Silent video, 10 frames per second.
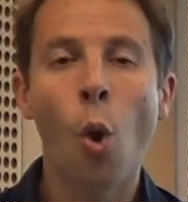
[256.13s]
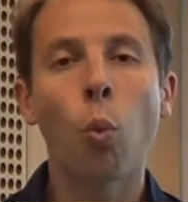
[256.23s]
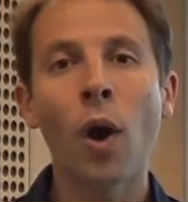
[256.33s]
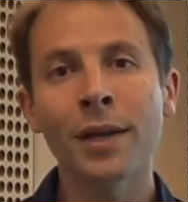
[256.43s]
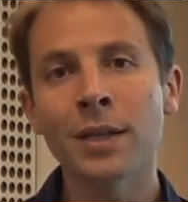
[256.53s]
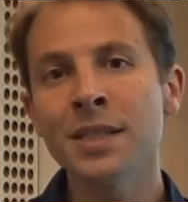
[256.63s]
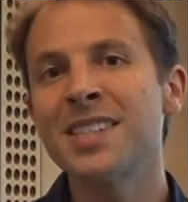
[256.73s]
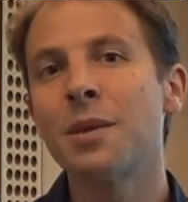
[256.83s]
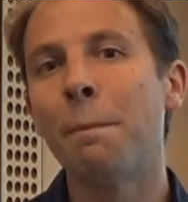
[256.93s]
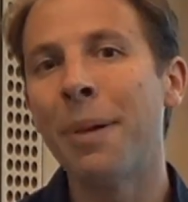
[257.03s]
What
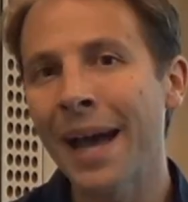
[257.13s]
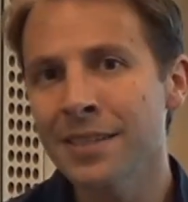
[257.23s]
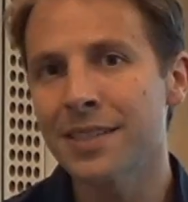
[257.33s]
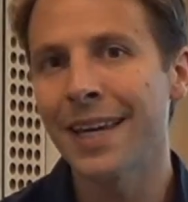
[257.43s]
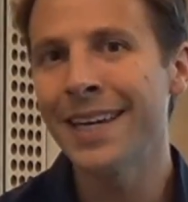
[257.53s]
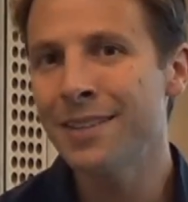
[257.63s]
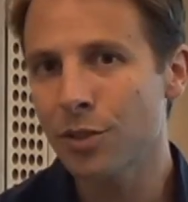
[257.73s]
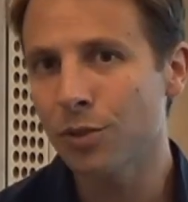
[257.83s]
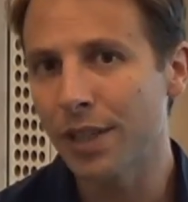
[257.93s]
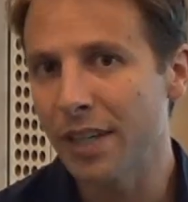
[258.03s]
is the best
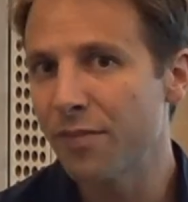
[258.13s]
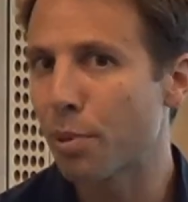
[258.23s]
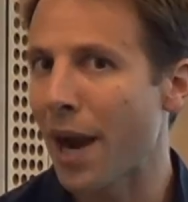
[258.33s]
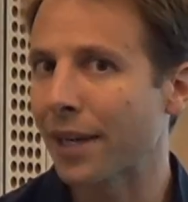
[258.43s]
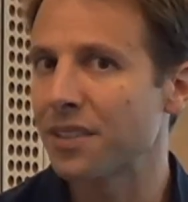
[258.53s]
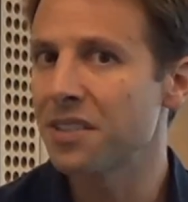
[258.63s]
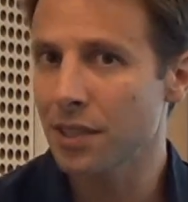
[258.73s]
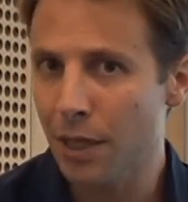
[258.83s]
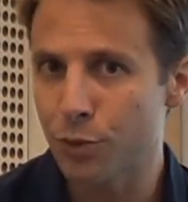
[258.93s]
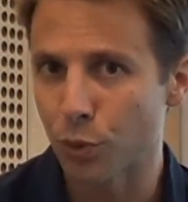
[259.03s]
interleaved practice
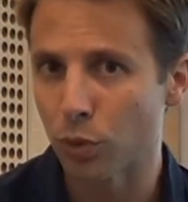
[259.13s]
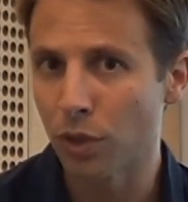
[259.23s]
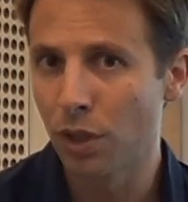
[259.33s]
schedule?